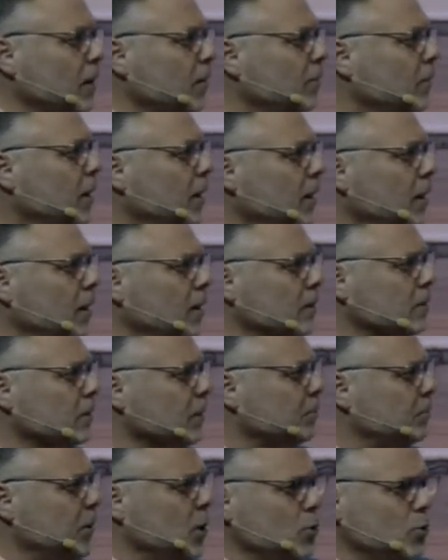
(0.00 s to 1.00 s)
from
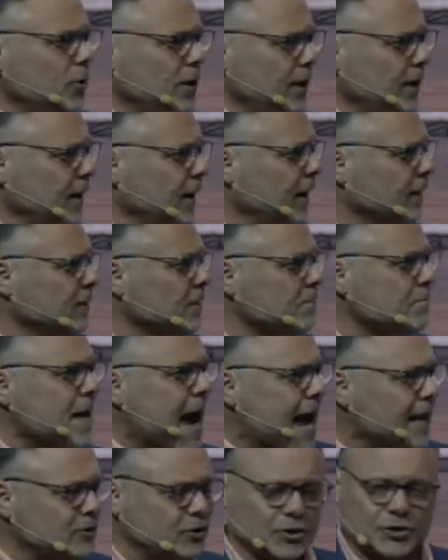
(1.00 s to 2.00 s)
the beauty and the
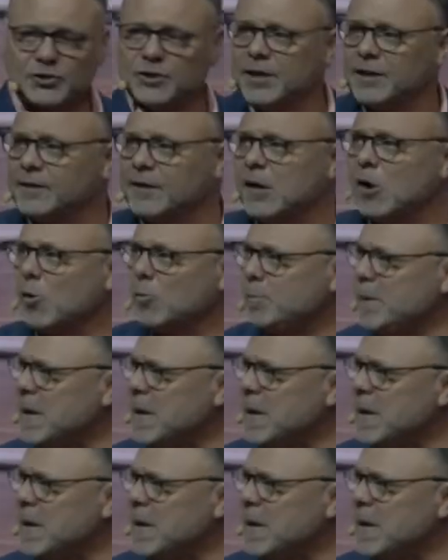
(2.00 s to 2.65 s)
majesty and the